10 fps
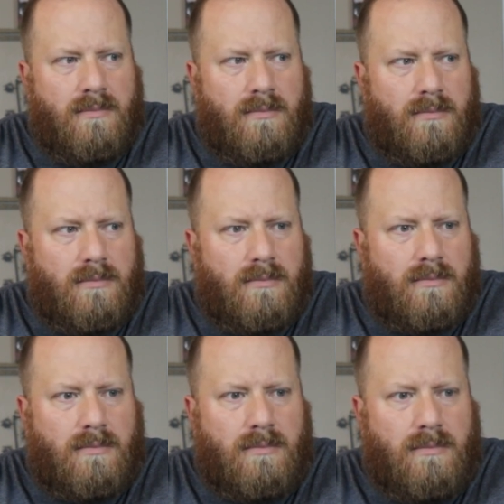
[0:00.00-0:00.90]

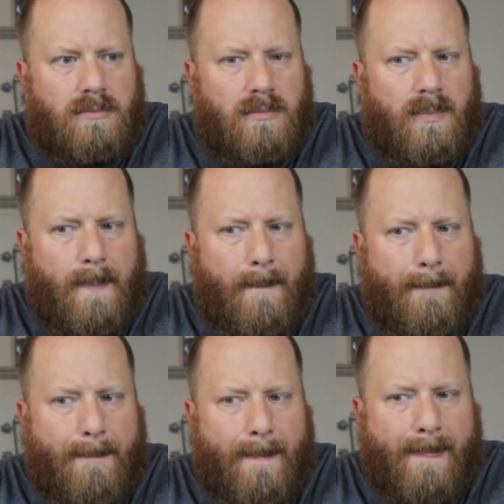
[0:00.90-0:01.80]

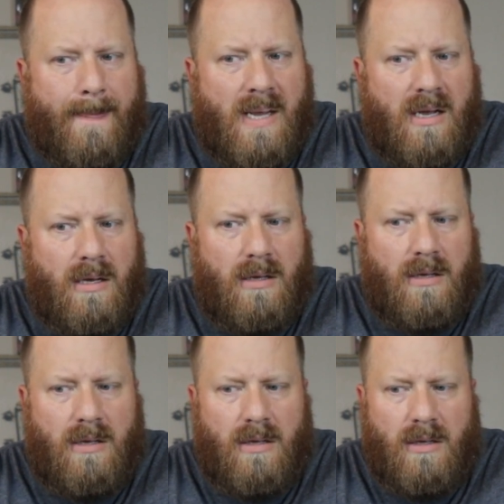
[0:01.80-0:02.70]

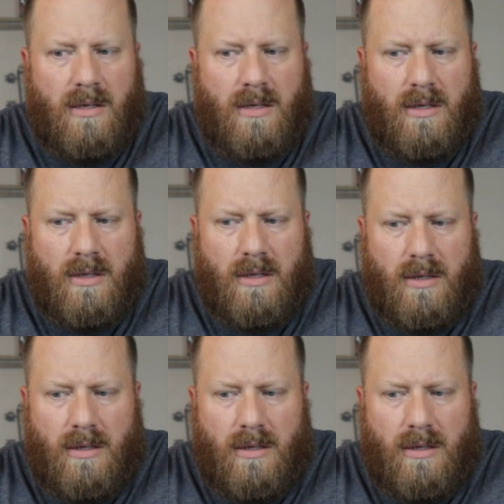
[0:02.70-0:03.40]
(silence)